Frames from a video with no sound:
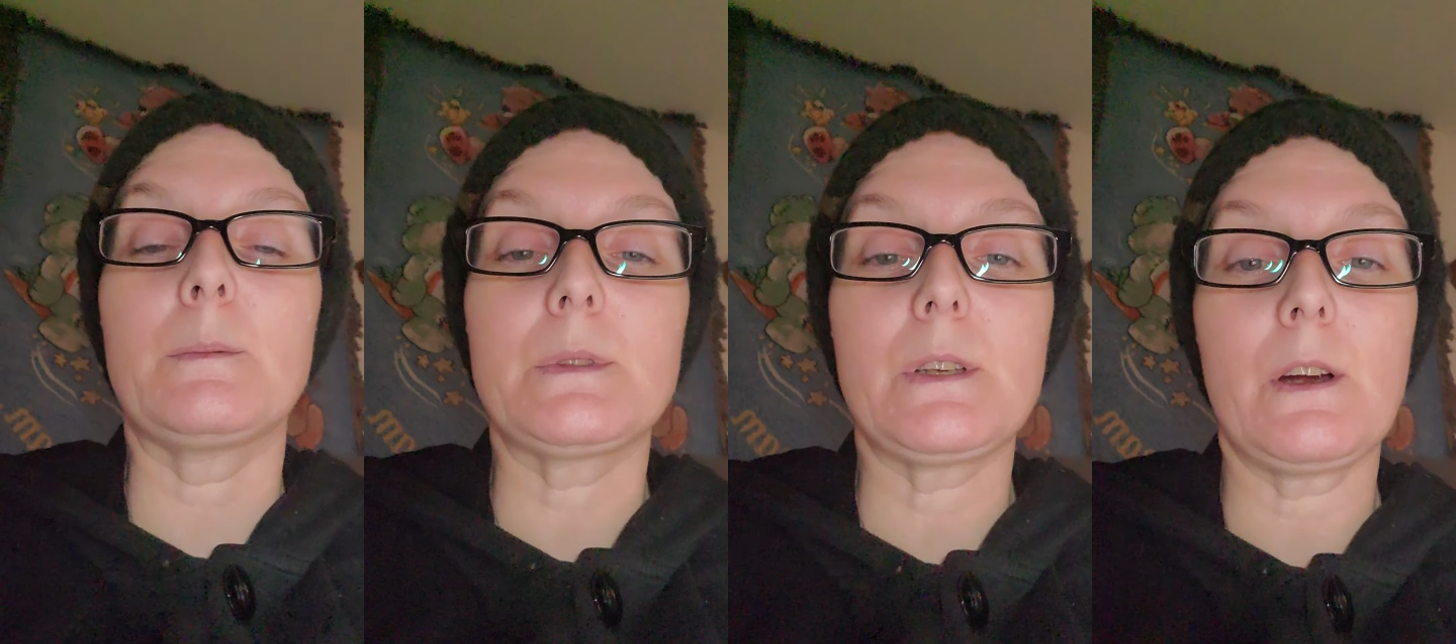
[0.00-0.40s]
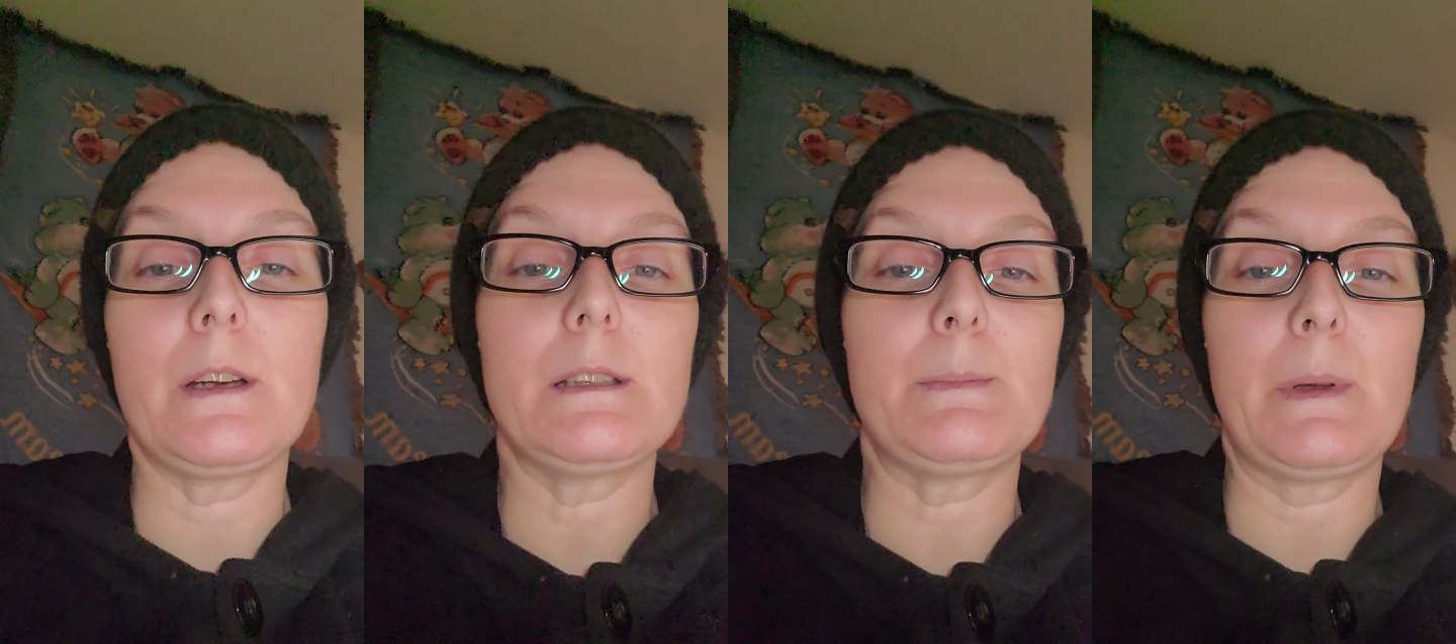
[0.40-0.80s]
sorry
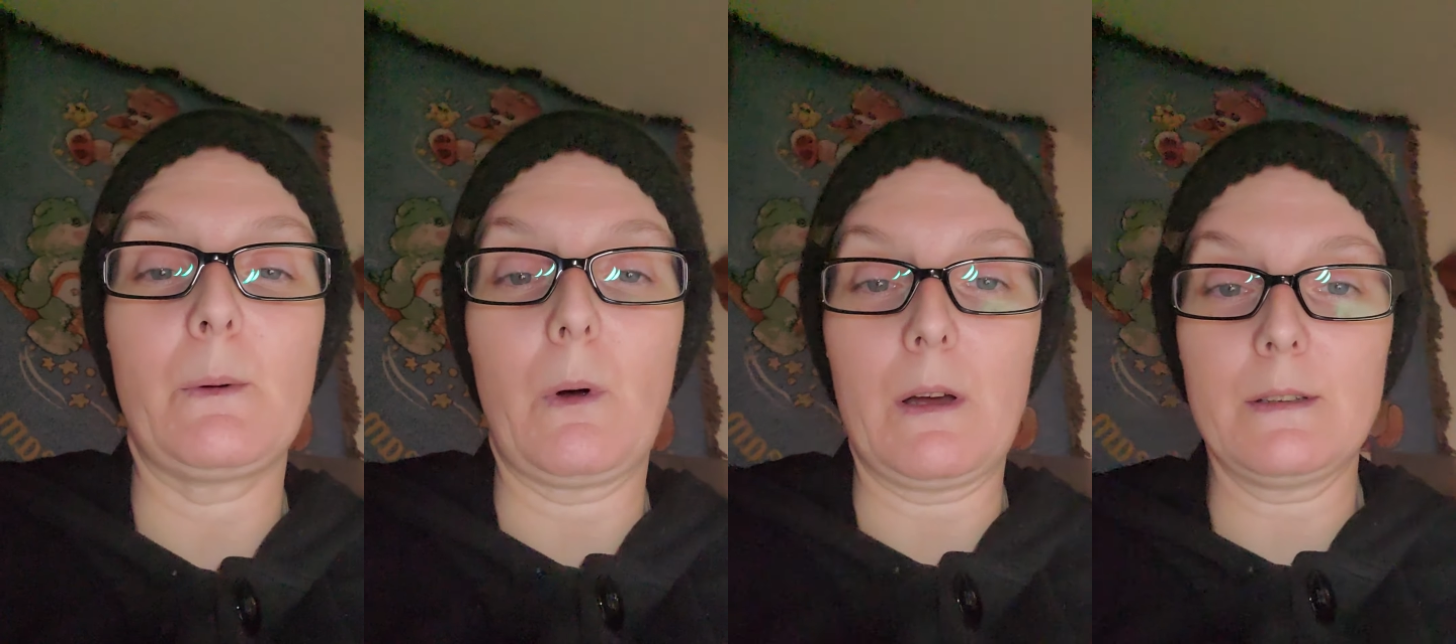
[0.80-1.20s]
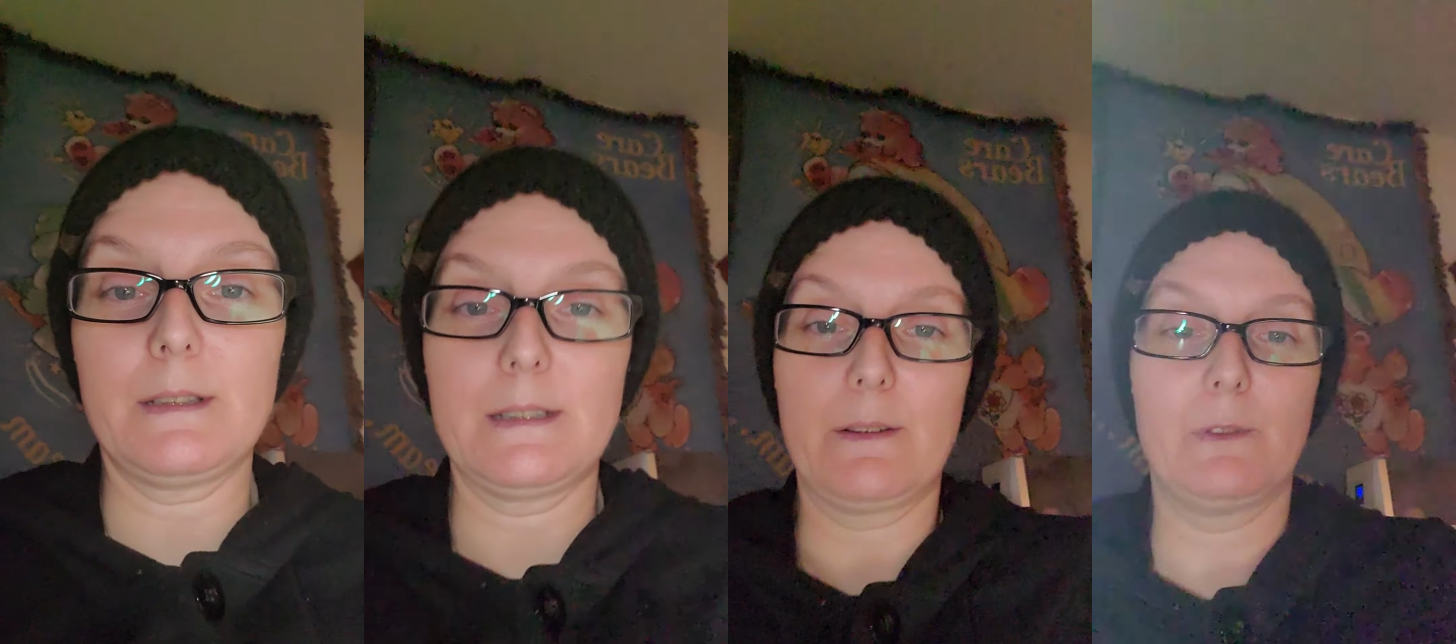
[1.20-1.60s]
it's been a while
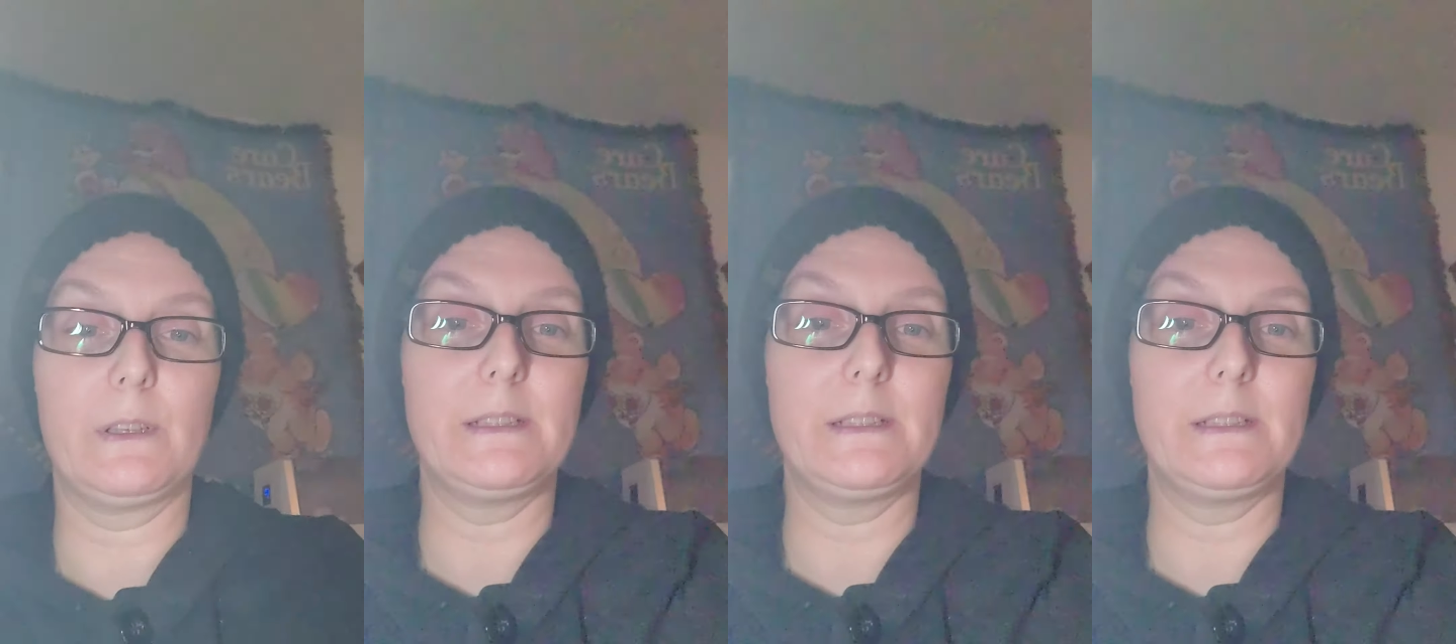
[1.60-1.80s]
since I've really